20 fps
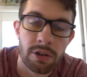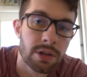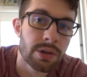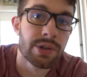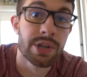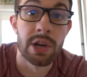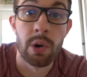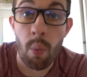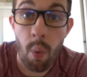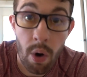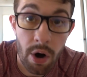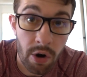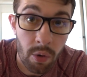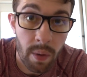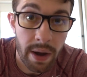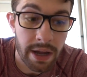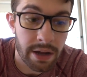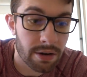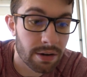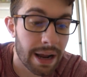You're losing water
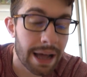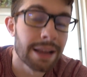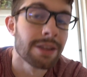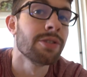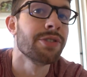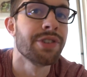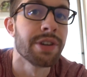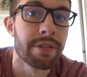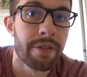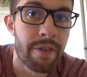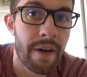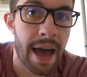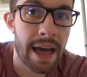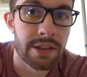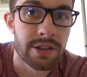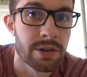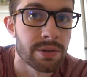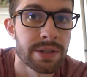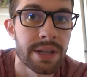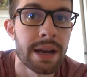weight, you're not losing
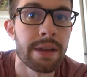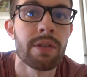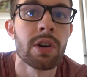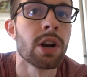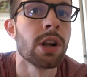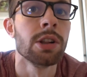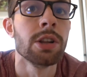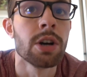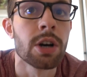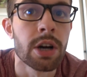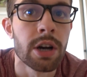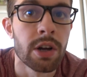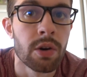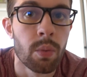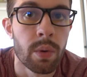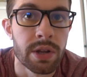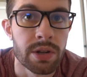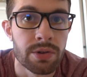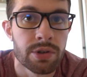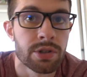fat, so it's not even gonna look
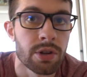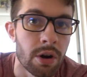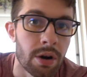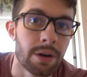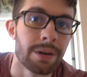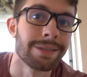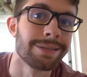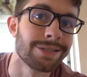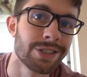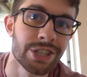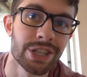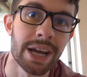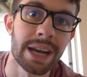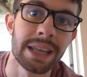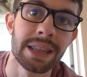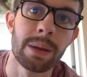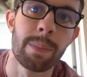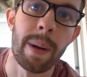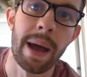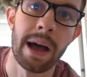good when you start
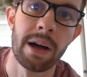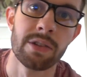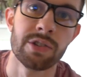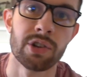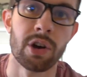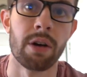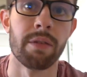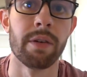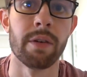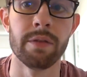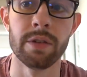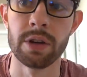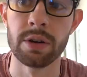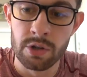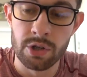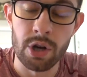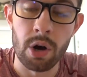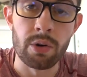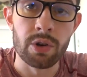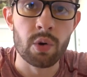shedding the pounds off of you.
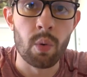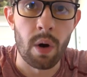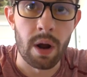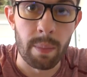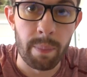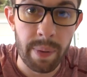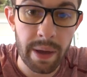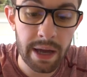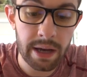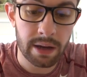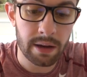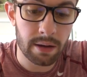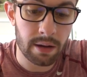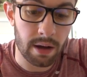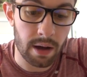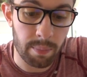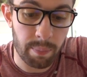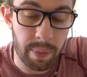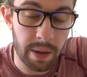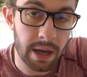So you wanna pick,
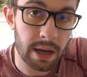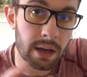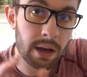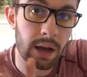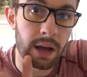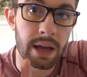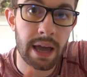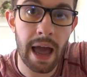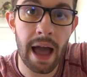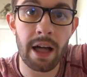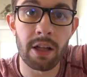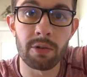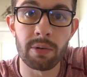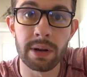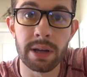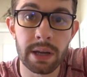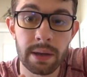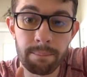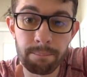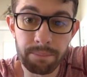uh, pick a
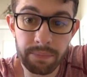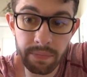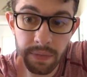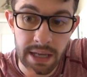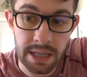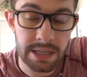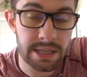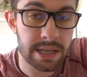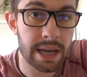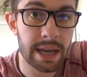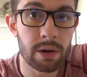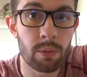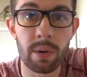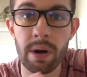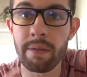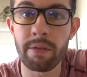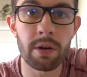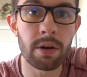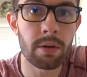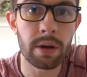calorie intake,
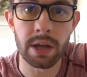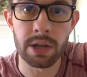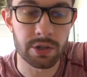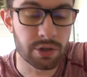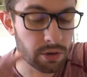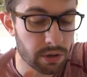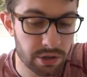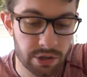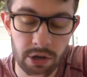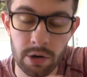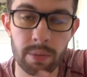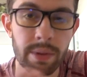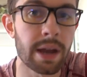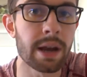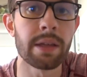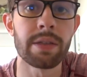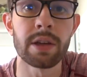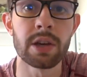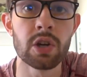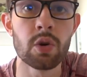whatever it is. You can start with
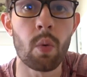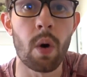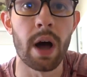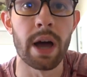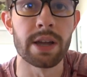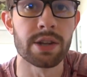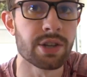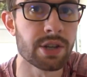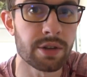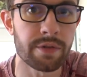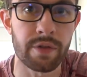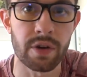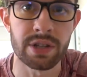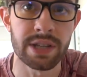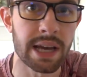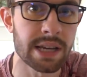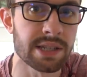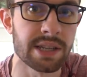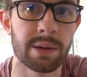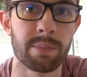anything you want. It's just for
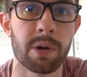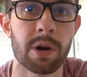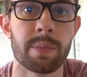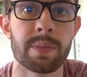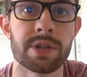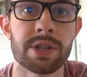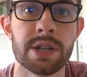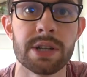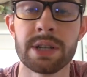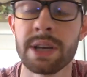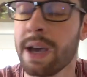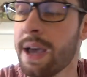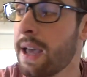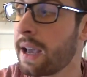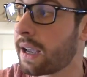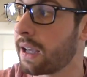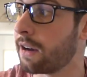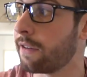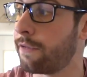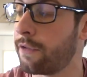testing purposes.
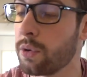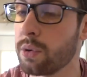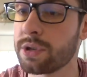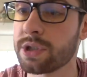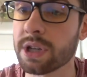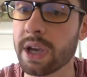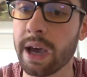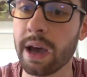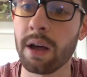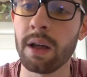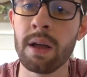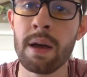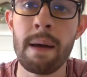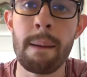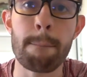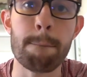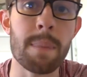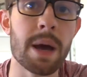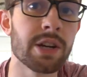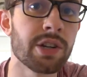Get a food scale,
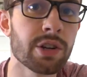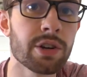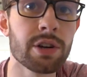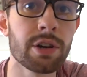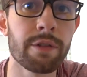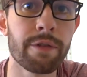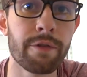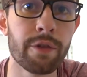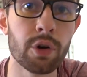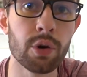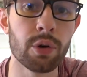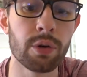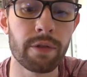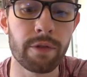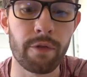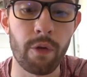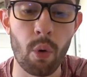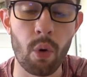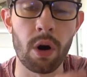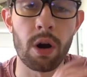measure your food
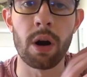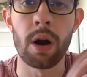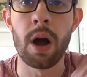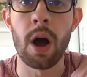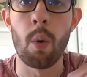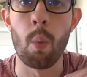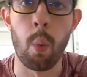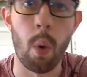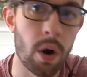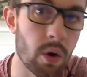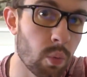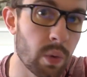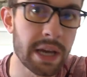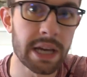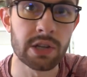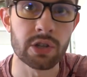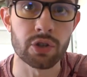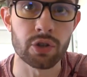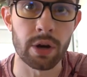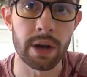for one
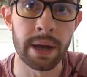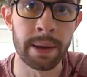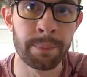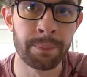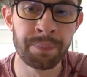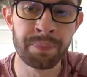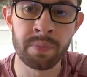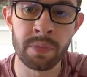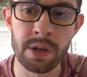week straight,